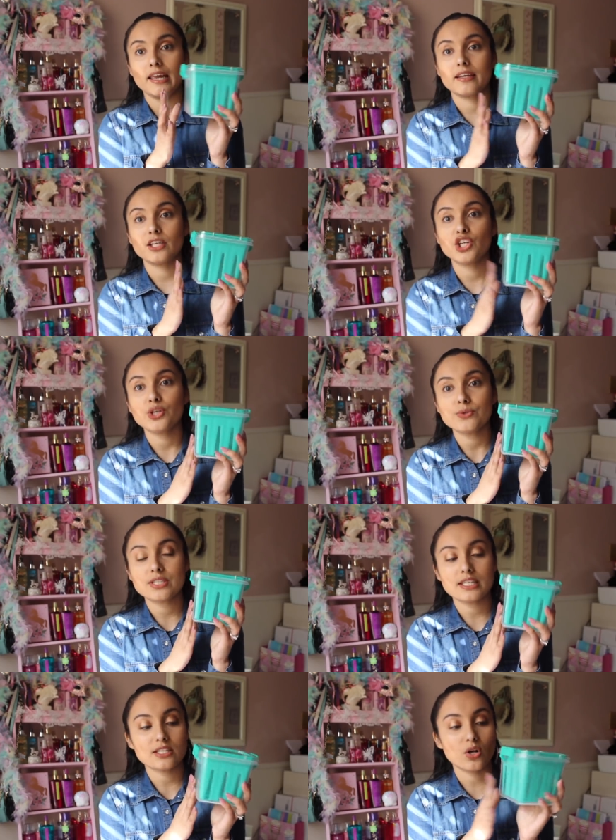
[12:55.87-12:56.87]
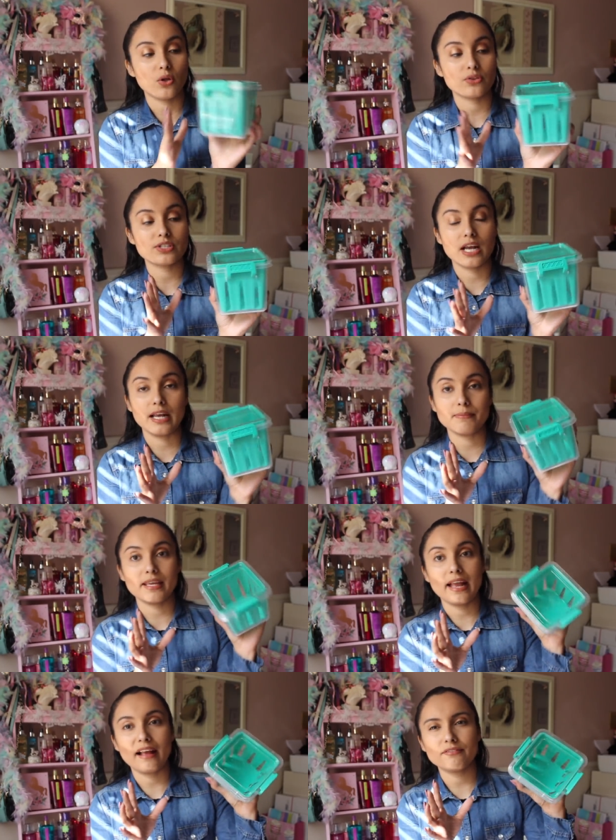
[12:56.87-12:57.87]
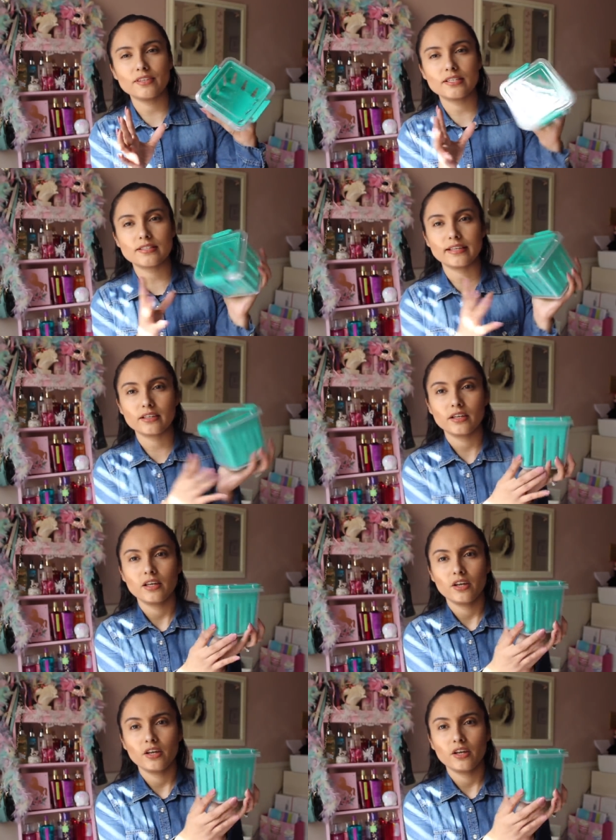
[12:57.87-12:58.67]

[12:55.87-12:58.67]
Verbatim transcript: and I use these all the time. They have these like